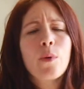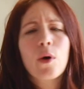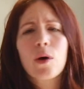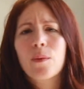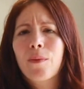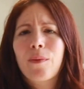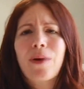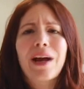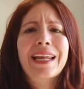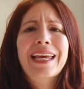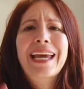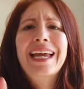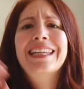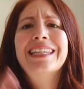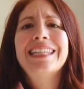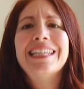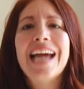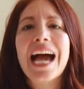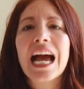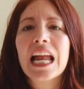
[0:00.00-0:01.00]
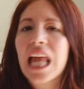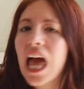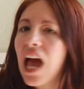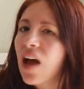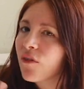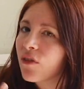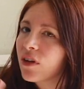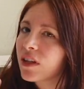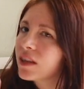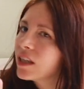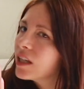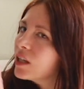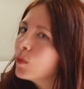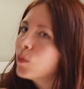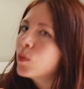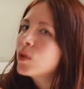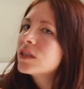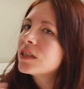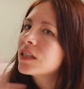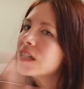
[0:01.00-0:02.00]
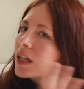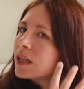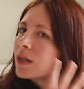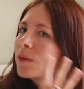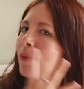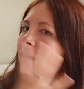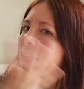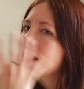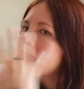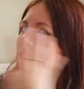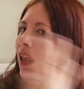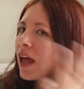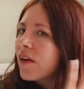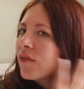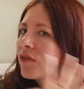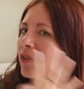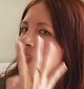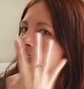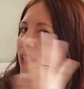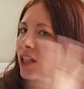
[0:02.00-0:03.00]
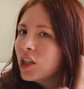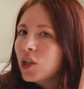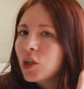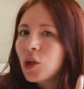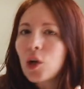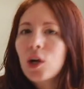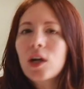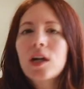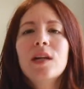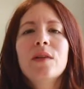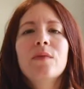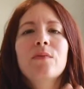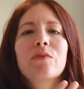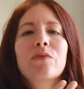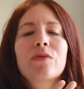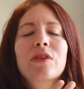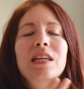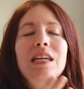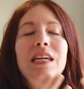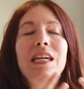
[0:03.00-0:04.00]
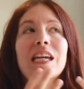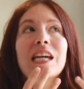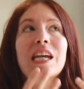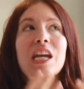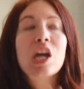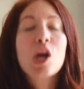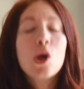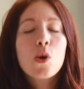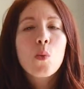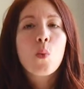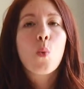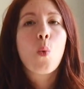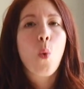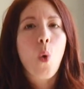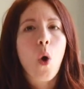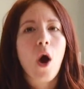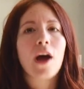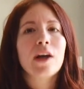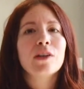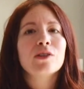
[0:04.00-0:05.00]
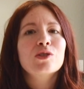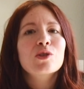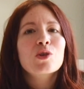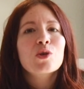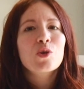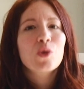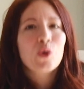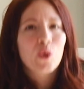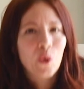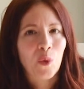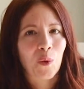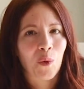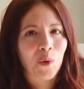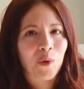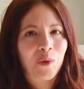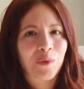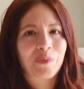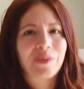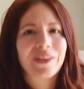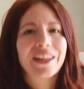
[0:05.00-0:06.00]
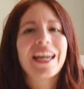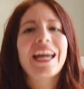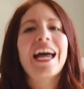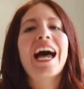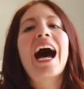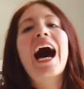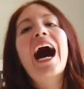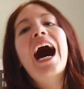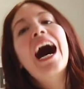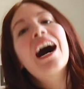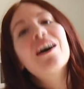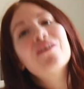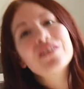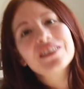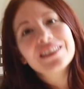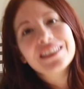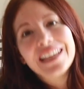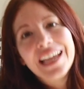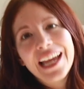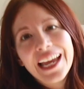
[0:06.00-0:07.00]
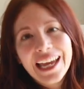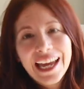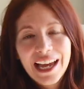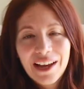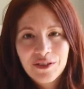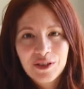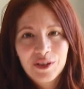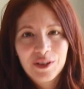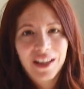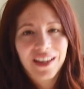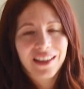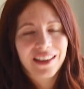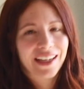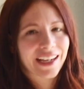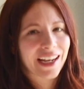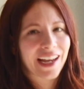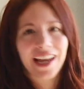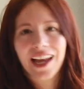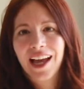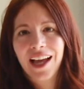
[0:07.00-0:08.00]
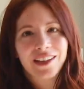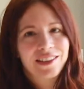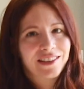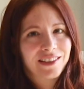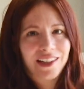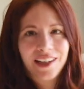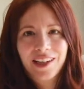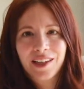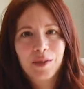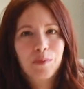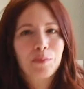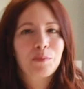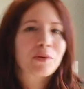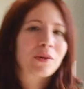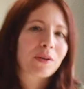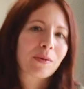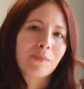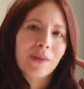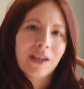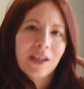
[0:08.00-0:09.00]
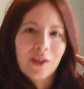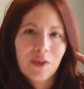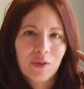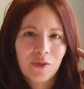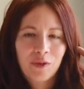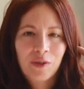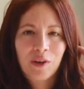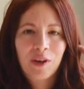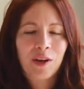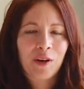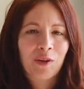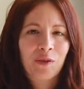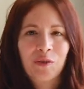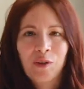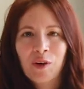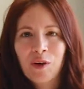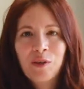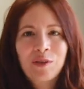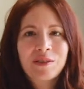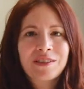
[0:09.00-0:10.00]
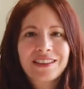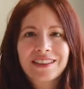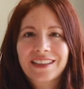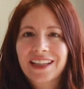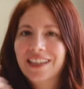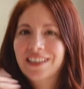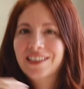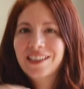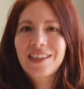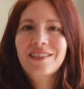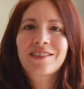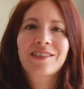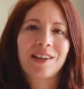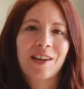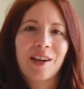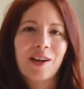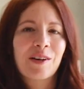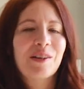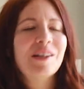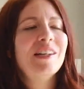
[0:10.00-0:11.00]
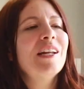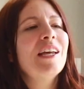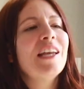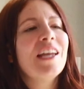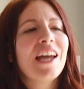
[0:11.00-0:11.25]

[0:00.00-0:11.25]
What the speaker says: part of my body. And yet, everything was in my left ear. It was cool. Obviously, after that, like, I had to, like, put in my earphones and, like, test it out.